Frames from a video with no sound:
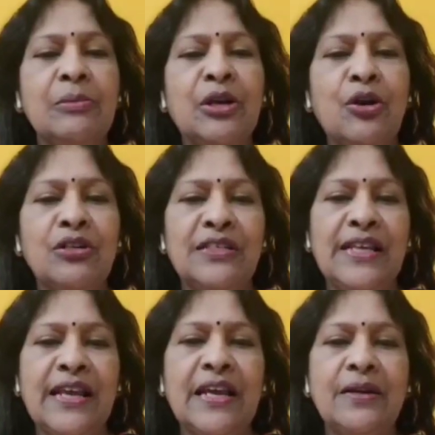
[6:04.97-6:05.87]
because
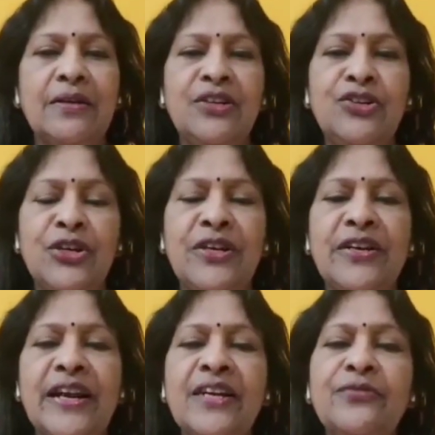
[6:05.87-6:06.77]
they can
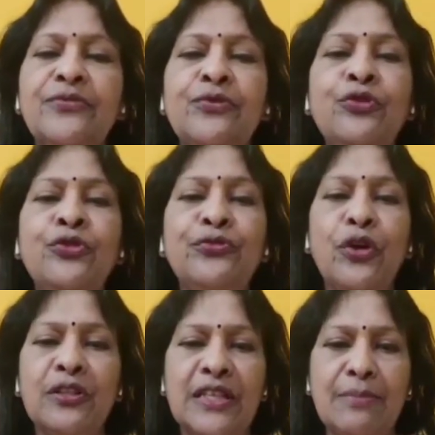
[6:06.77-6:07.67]
generate food
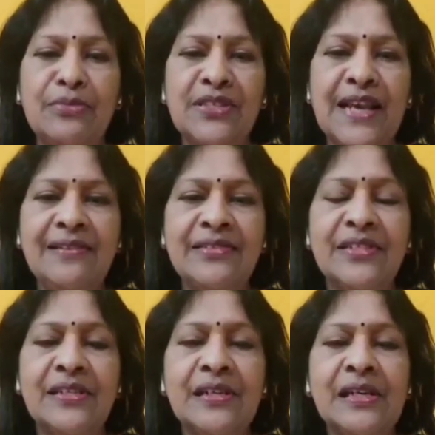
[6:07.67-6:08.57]
for themselves
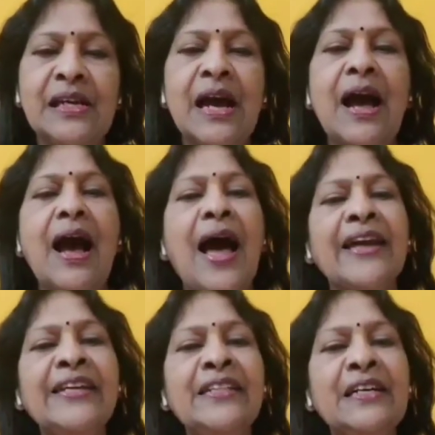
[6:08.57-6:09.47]

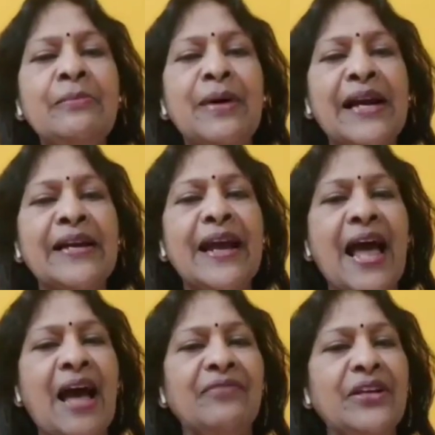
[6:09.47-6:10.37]
either by
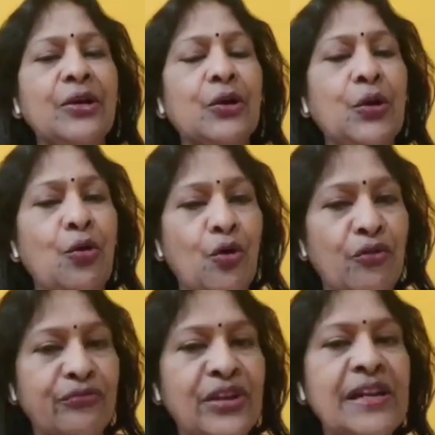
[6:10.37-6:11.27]
having
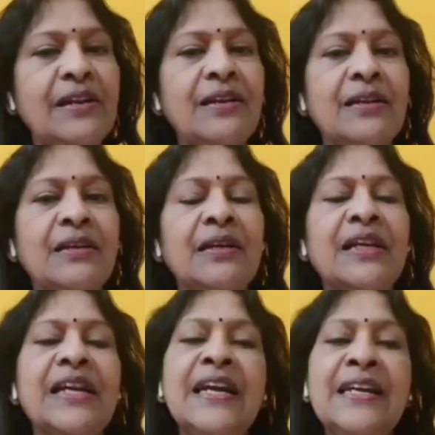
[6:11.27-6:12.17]
chlorophyll
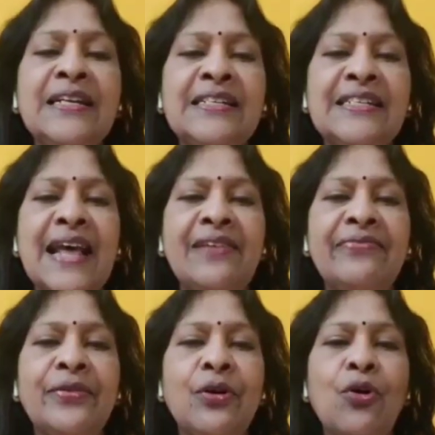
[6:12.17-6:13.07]
in
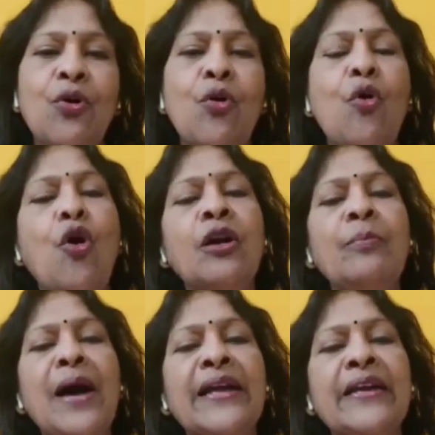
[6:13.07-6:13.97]
itself or
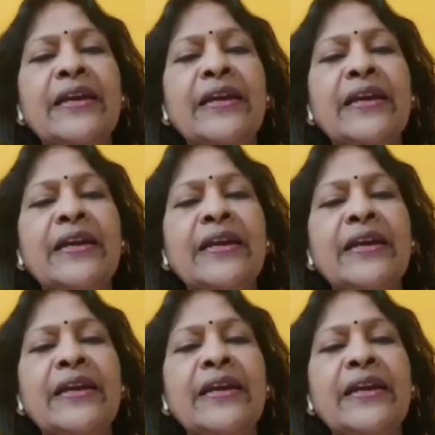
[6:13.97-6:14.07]
by